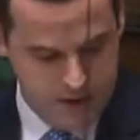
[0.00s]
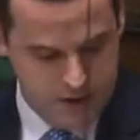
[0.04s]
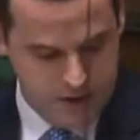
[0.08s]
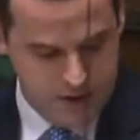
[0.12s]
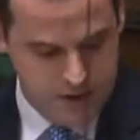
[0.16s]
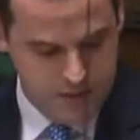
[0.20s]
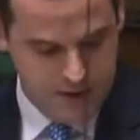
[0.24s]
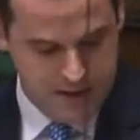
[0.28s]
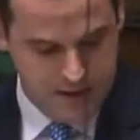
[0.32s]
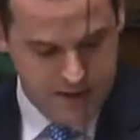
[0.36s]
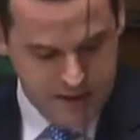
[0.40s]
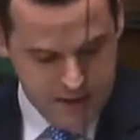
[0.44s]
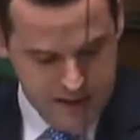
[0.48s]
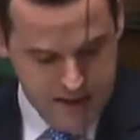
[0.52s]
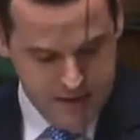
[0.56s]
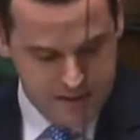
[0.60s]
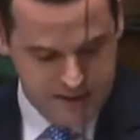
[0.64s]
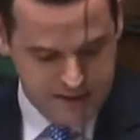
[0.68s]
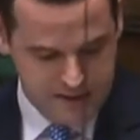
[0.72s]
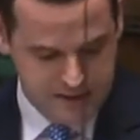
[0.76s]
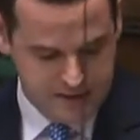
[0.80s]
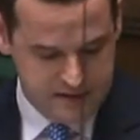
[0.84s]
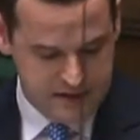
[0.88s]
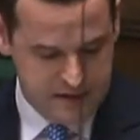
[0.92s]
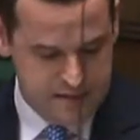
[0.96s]
To be clear,
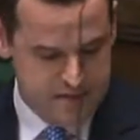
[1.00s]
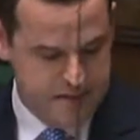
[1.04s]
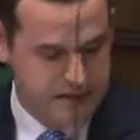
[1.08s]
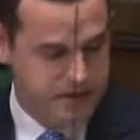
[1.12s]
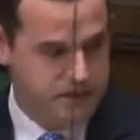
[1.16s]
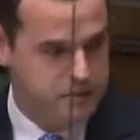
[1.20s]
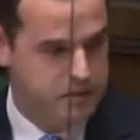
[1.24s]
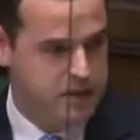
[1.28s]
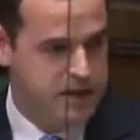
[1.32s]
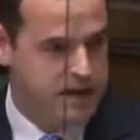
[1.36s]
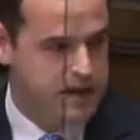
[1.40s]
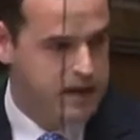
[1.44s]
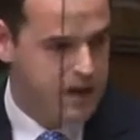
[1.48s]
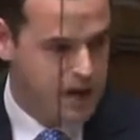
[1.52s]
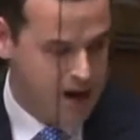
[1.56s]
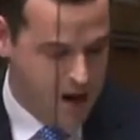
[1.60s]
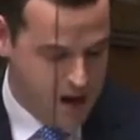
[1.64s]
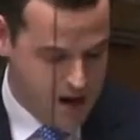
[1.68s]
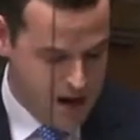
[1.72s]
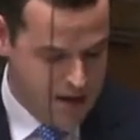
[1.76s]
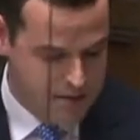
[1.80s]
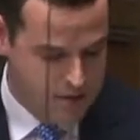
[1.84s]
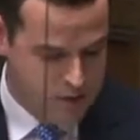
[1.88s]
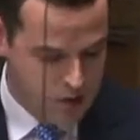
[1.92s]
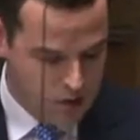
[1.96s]
Mr Deputy Speaker,
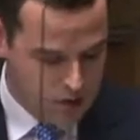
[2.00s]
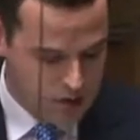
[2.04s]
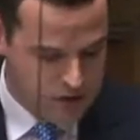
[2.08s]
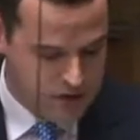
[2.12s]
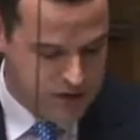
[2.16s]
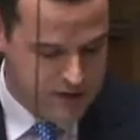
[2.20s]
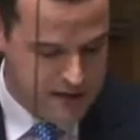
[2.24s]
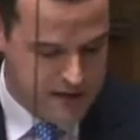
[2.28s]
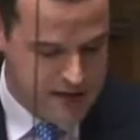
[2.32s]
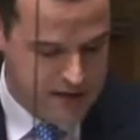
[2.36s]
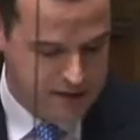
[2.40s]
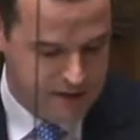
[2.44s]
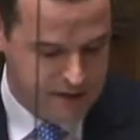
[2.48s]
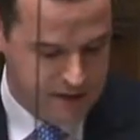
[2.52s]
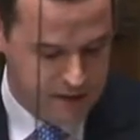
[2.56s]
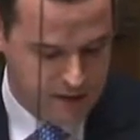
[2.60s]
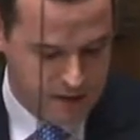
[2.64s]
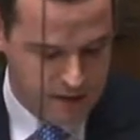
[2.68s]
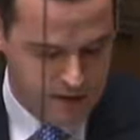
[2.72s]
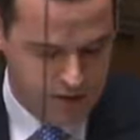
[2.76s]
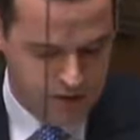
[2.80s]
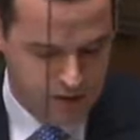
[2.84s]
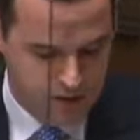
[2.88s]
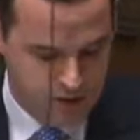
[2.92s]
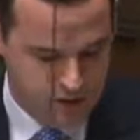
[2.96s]
I am not saying that
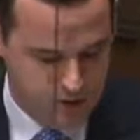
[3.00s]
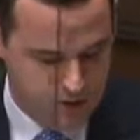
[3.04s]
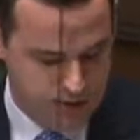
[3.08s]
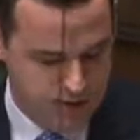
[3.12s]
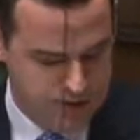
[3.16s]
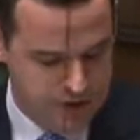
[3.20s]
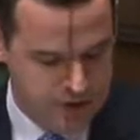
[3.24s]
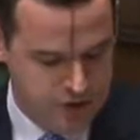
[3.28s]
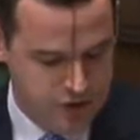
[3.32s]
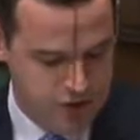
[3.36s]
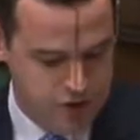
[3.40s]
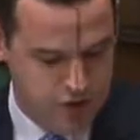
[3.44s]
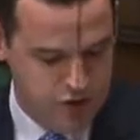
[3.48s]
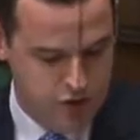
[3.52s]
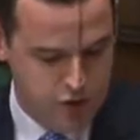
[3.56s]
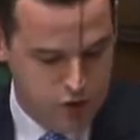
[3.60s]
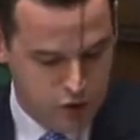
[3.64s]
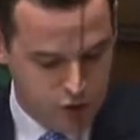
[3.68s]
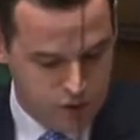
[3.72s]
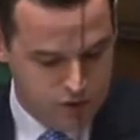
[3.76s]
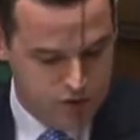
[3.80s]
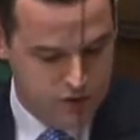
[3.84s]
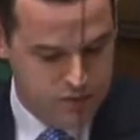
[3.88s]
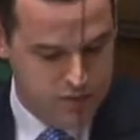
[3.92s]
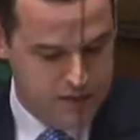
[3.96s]
local authorities should
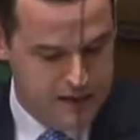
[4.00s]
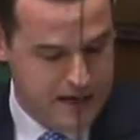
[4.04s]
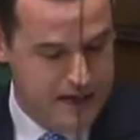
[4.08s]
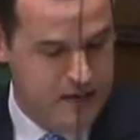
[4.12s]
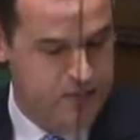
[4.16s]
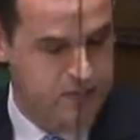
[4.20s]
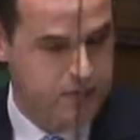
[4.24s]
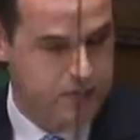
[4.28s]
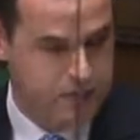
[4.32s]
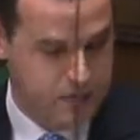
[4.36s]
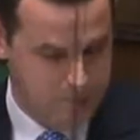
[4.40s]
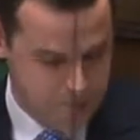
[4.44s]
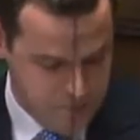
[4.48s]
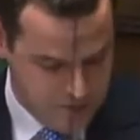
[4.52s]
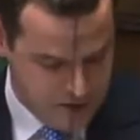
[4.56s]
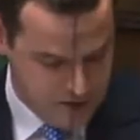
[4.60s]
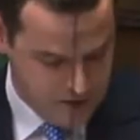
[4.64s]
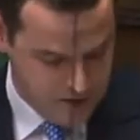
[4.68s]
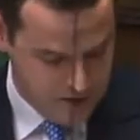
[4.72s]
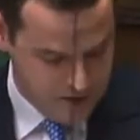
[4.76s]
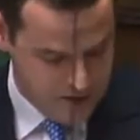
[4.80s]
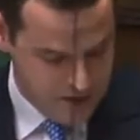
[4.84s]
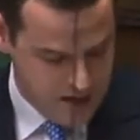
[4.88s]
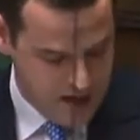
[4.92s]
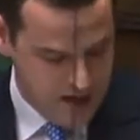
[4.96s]
not be able to
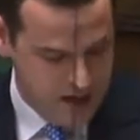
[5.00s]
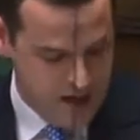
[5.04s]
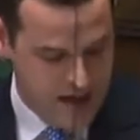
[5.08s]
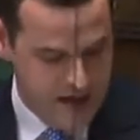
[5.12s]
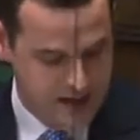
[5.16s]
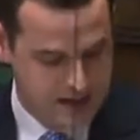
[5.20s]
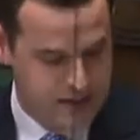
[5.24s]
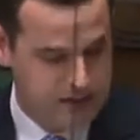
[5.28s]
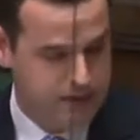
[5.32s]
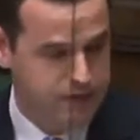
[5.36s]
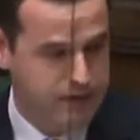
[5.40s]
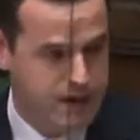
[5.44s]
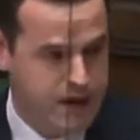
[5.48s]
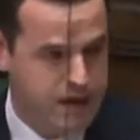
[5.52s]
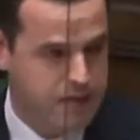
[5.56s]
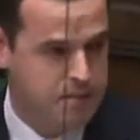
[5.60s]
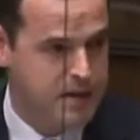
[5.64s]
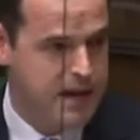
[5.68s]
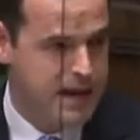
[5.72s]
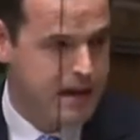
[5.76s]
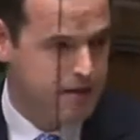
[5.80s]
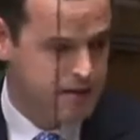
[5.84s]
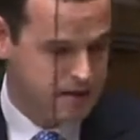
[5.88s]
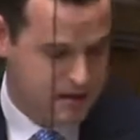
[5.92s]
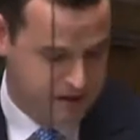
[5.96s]
build and develop
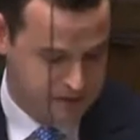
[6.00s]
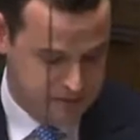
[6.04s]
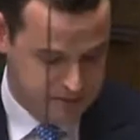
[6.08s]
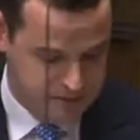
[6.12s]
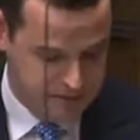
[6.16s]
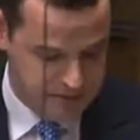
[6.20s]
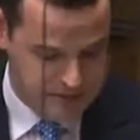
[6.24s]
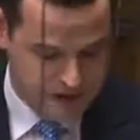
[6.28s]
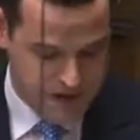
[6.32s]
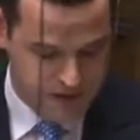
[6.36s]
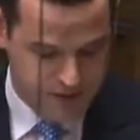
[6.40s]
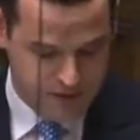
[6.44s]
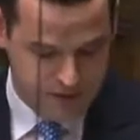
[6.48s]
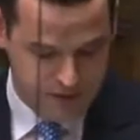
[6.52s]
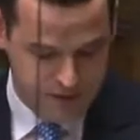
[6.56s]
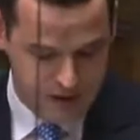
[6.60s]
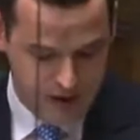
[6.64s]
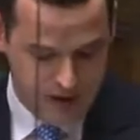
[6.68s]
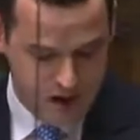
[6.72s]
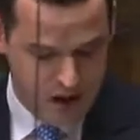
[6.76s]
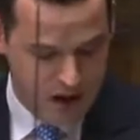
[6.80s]
housing themselves.